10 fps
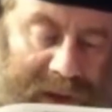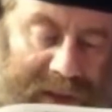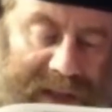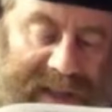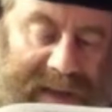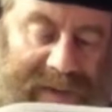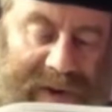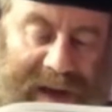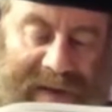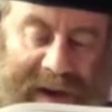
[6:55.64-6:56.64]
they seem
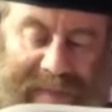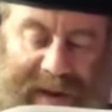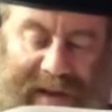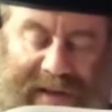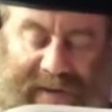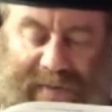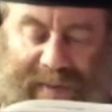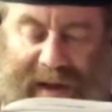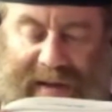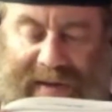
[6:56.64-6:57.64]
to have appearance of
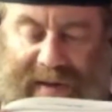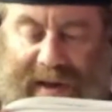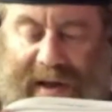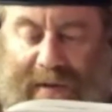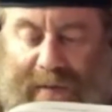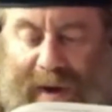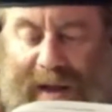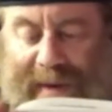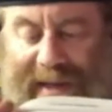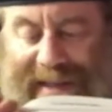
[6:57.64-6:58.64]
bread,
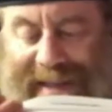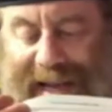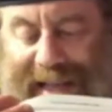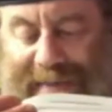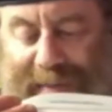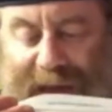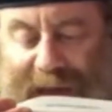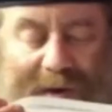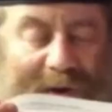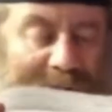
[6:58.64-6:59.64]
one must not
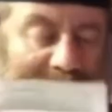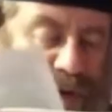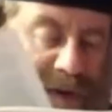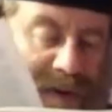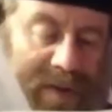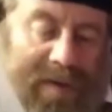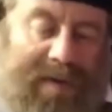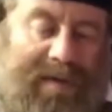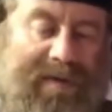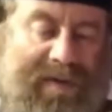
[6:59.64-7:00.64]
make over
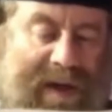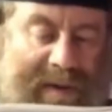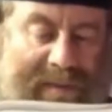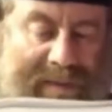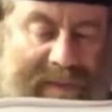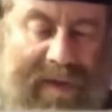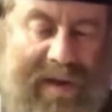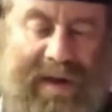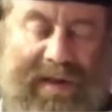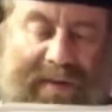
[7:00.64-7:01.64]
them
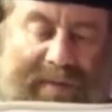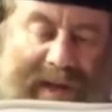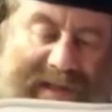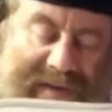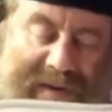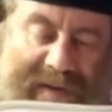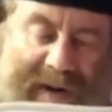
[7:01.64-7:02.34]
the blessing of